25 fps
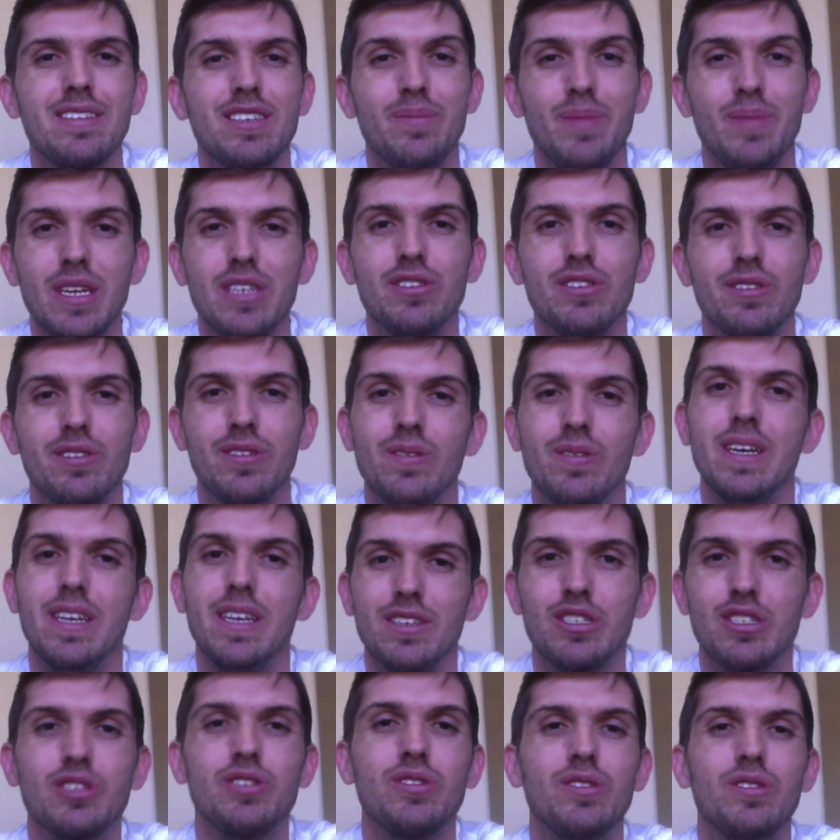to be true
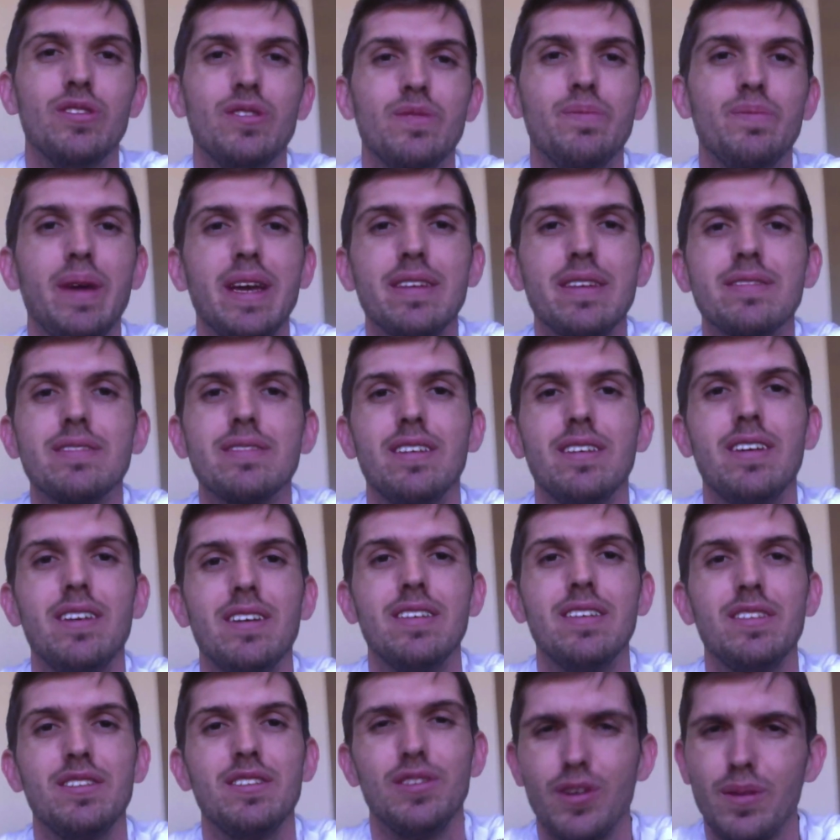is true based
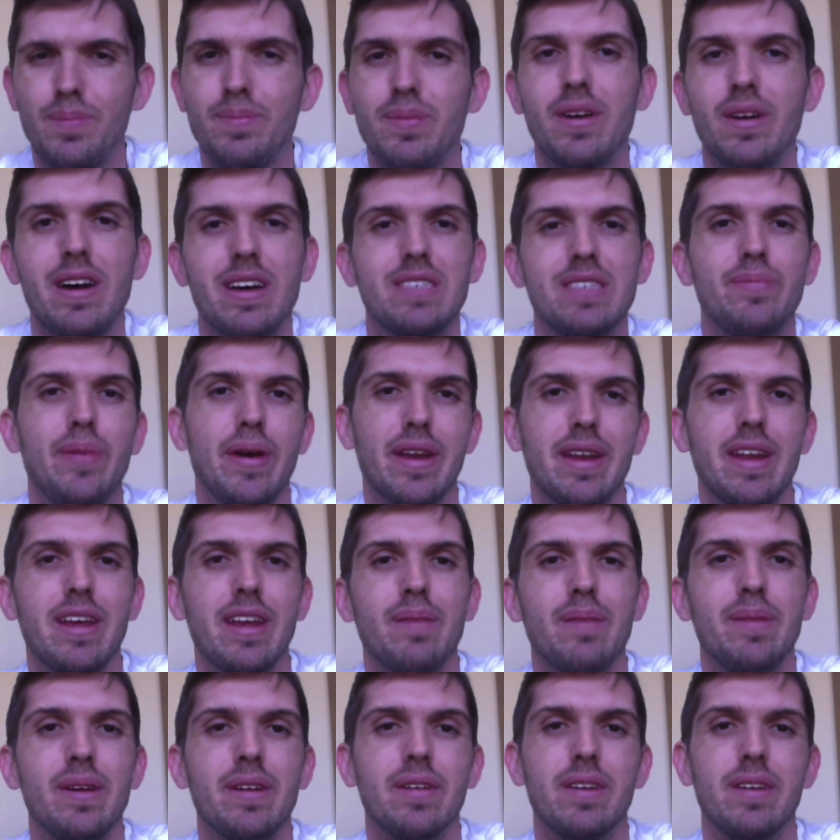on your prospecting
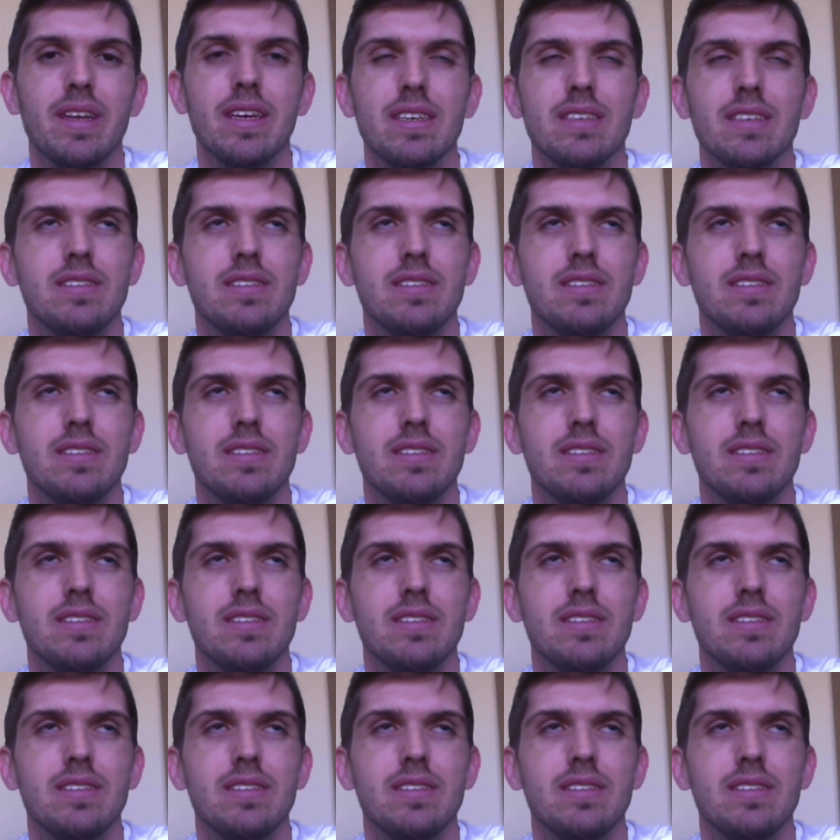ability.